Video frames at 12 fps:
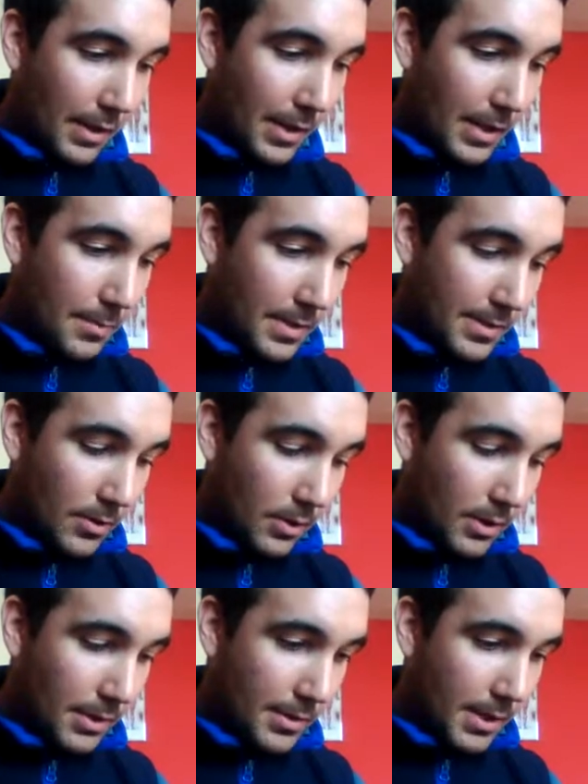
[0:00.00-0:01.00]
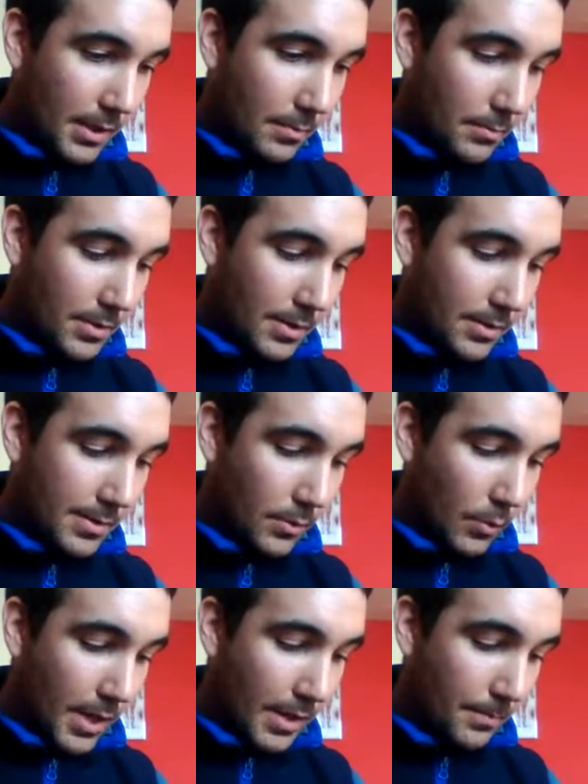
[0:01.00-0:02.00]
ligaments. So I'm going to take the muscles
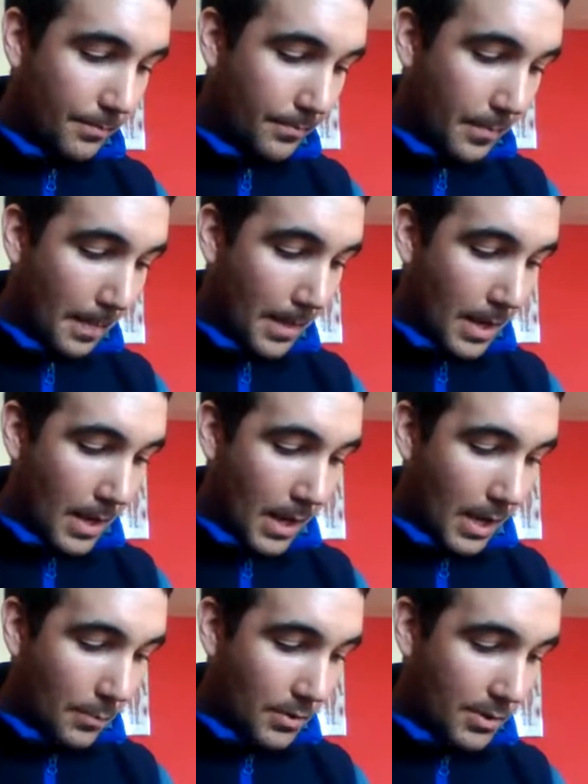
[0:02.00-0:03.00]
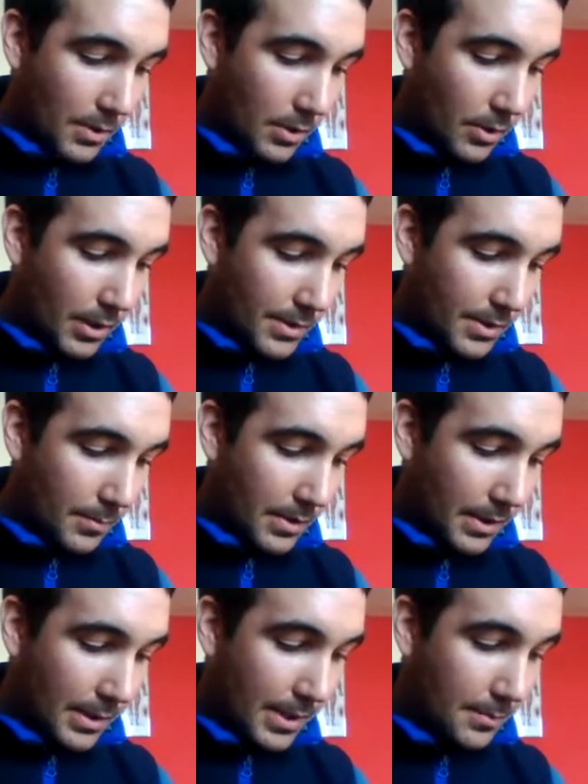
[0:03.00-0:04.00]
away, and we're just going to look at some of the
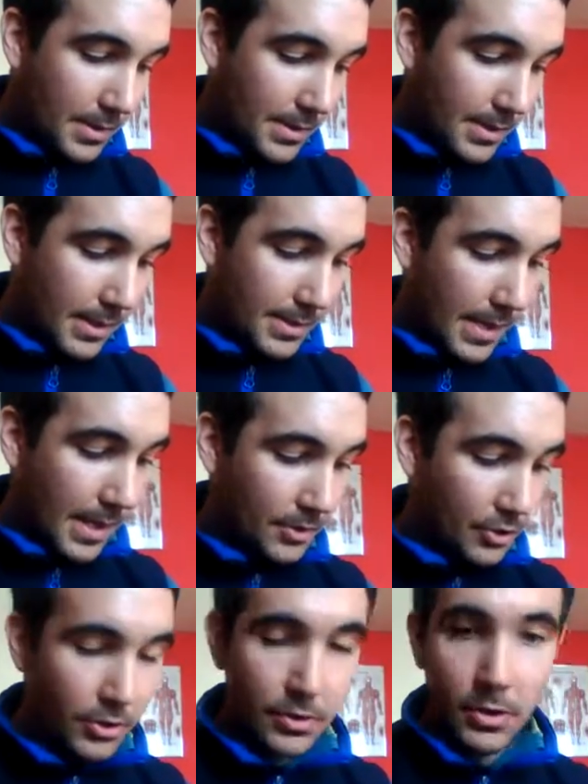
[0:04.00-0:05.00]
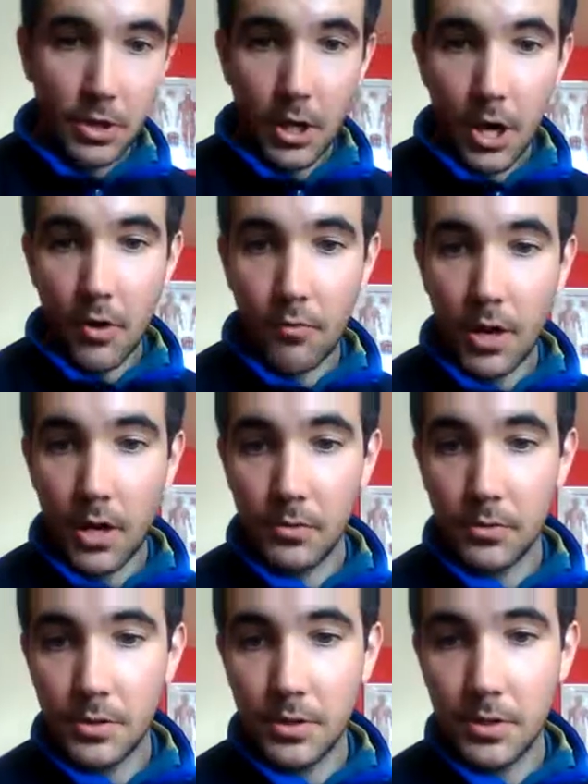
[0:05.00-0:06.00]
ligaments that attach
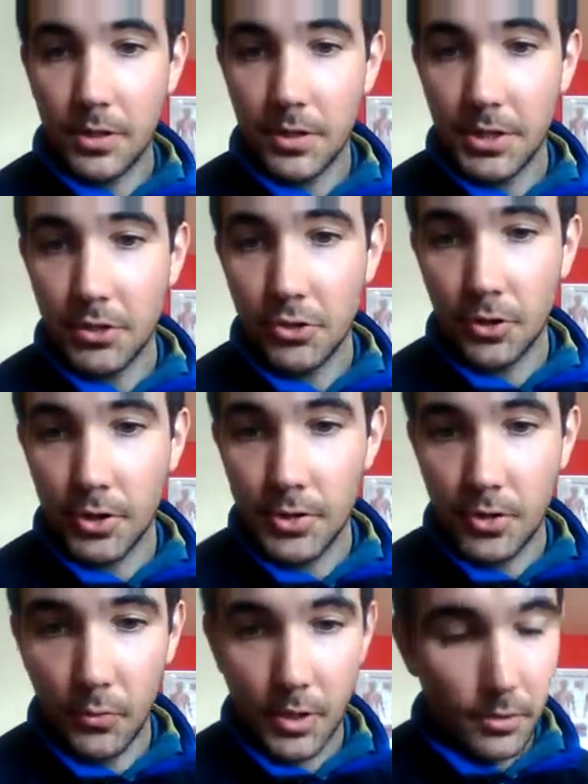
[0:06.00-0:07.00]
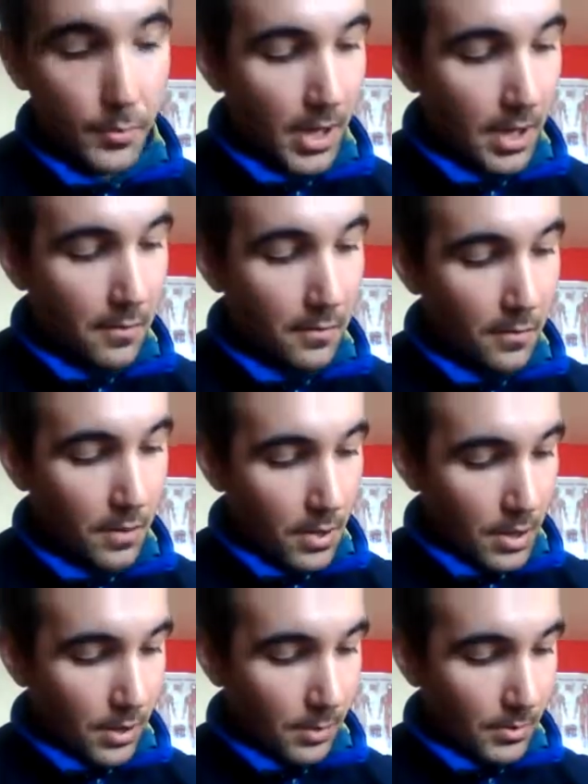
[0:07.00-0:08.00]
around the knee joint. So here we have
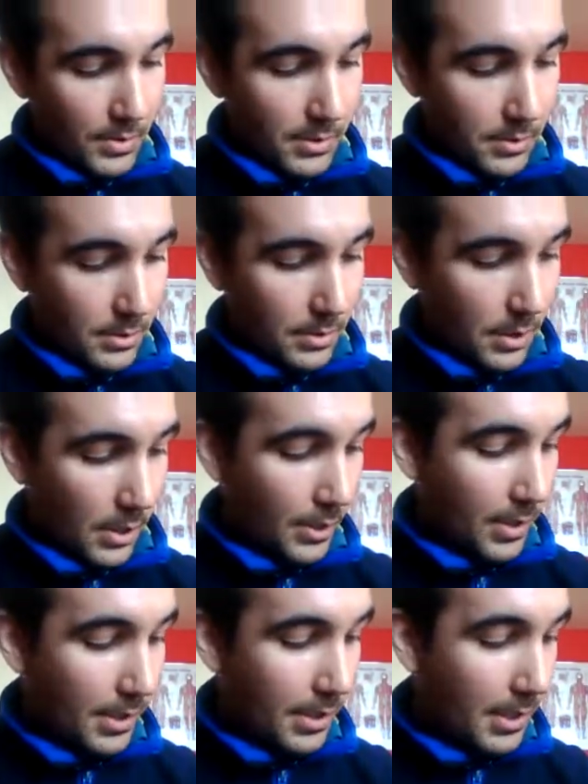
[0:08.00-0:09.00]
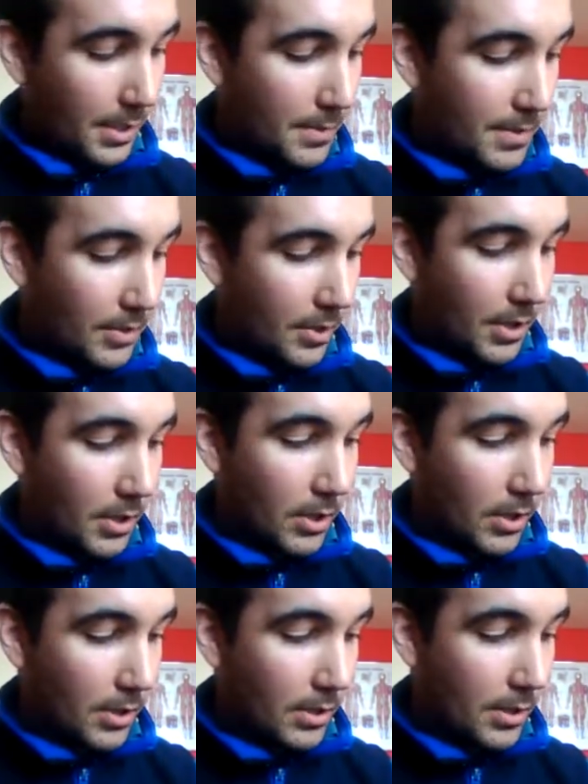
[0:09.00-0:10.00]
the muscle, or the ligament,
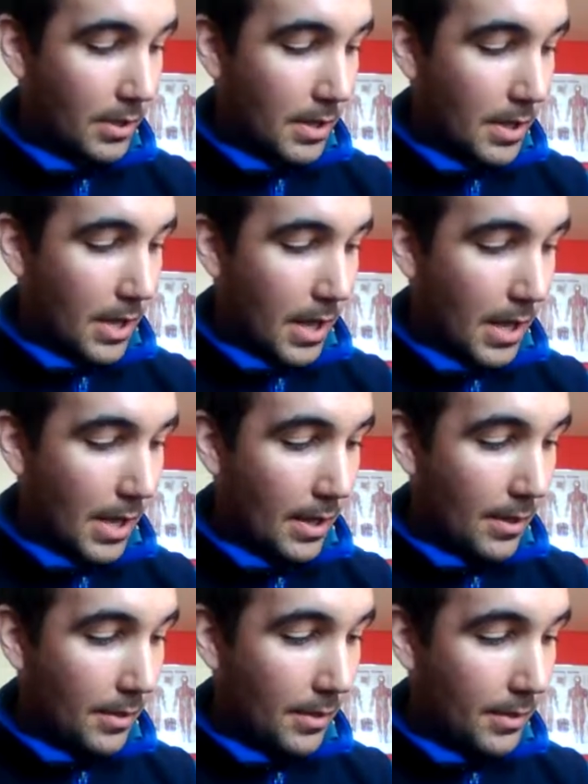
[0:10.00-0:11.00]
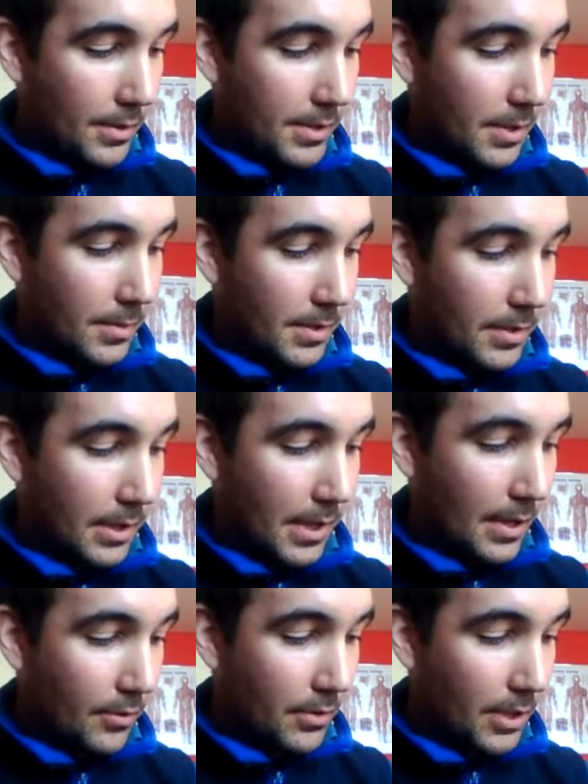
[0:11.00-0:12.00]
called tibial
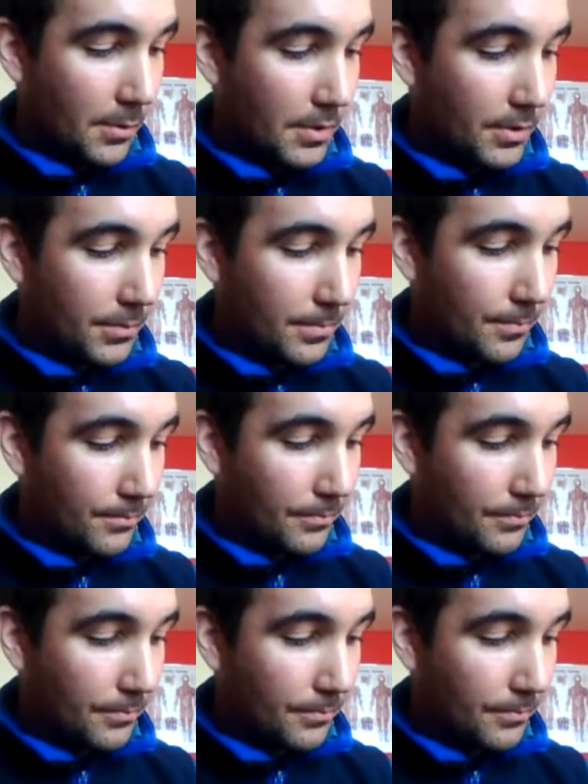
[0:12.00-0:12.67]
collateral ligament.